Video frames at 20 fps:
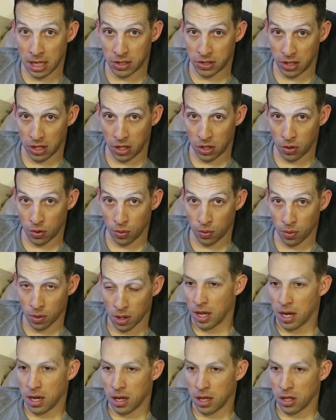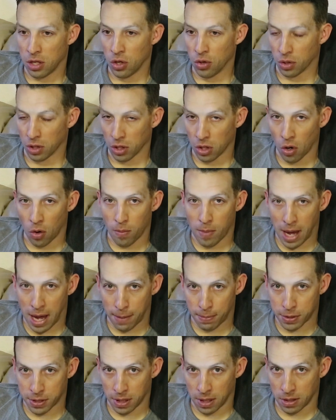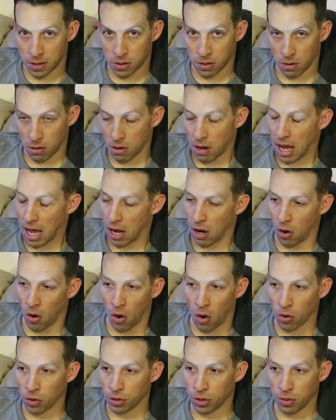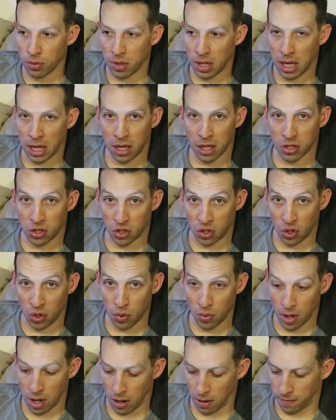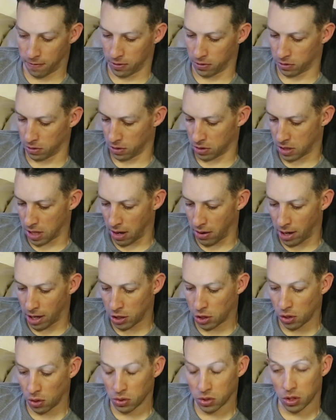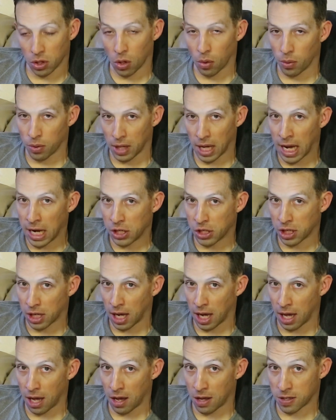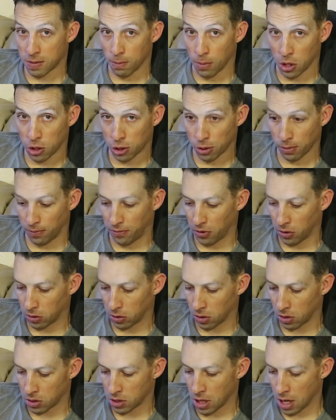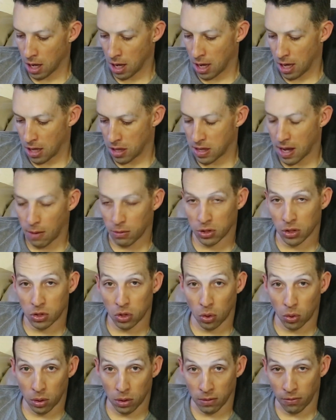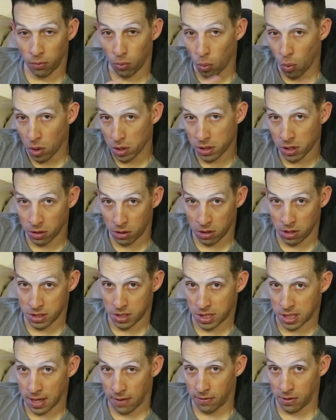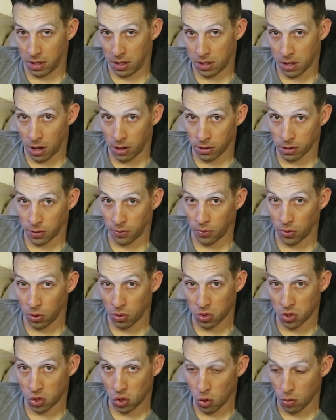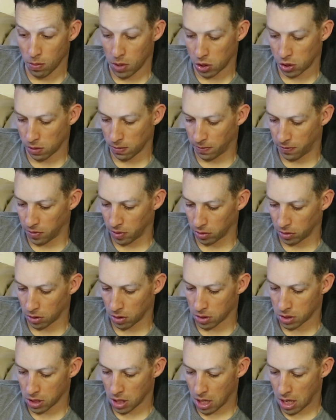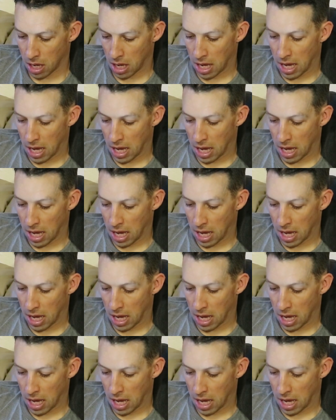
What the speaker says: ECU, then you can go map sensor, and all you need is 2 air filters. Now, I chose to go with HKS mushroom filters. That was a total of $170 for those 2 mushroom filters.